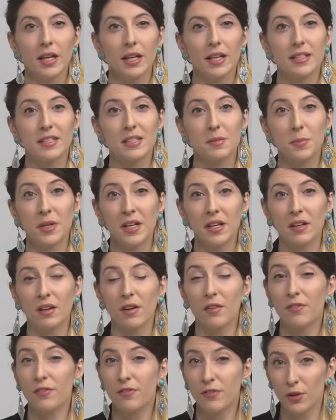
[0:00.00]
It's been
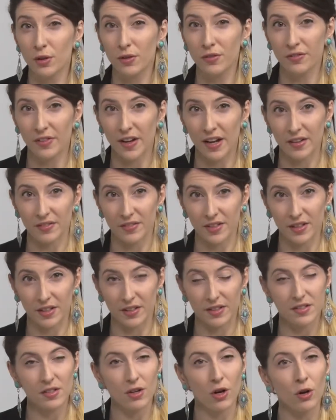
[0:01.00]
a full 5
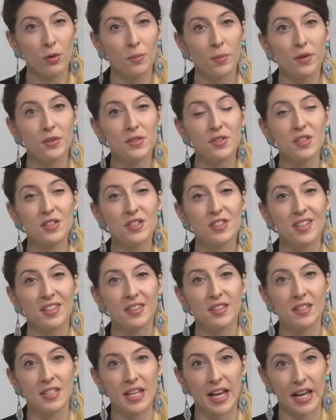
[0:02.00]
years, almost to
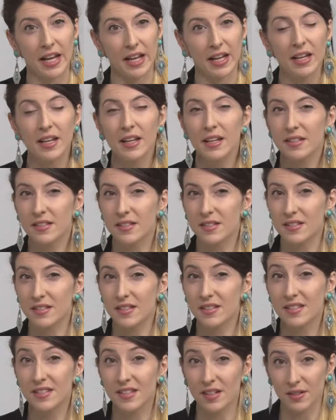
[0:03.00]
the day, since
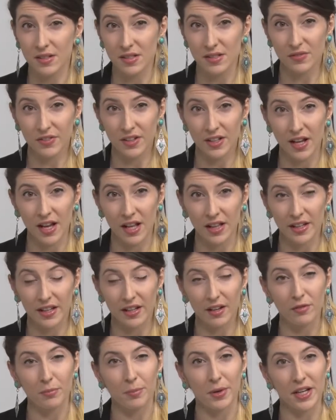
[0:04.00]
the series
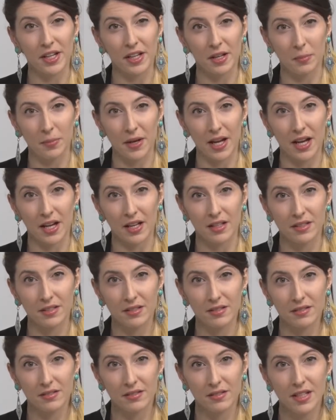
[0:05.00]
finale of Breaking Bad.
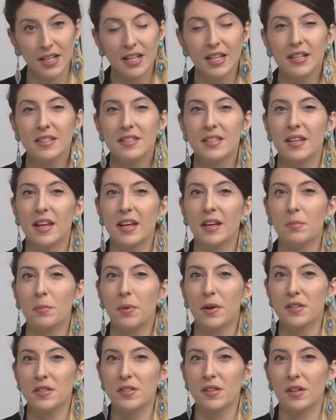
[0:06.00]
Today in
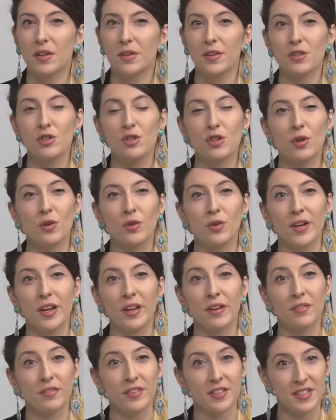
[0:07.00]
Barcelona, show
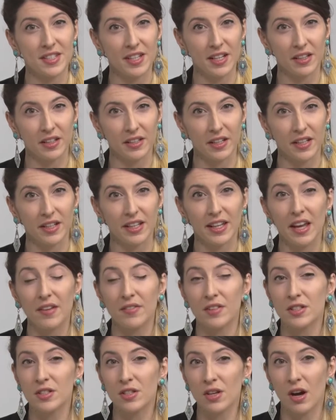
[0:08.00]
creator Vince Gilligan
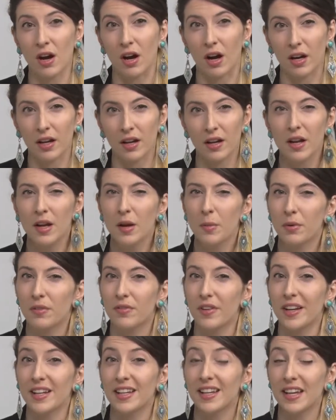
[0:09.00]
gave a talk
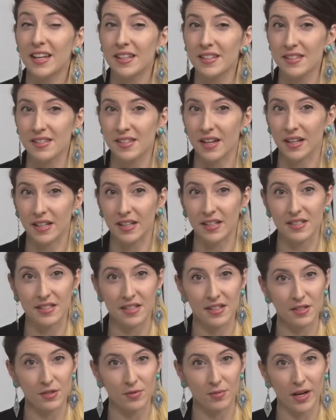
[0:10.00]
providing insight
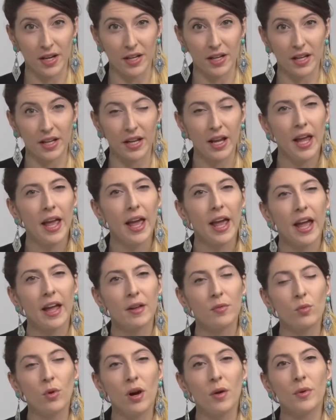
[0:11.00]
into his writing
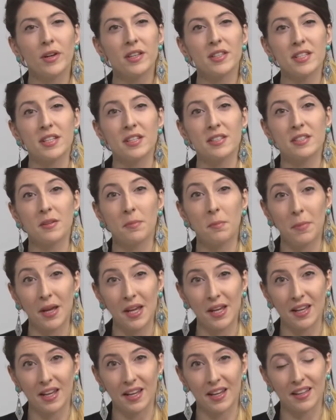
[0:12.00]
and what went into
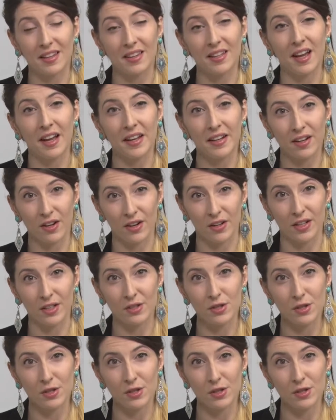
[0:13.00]
making the iconic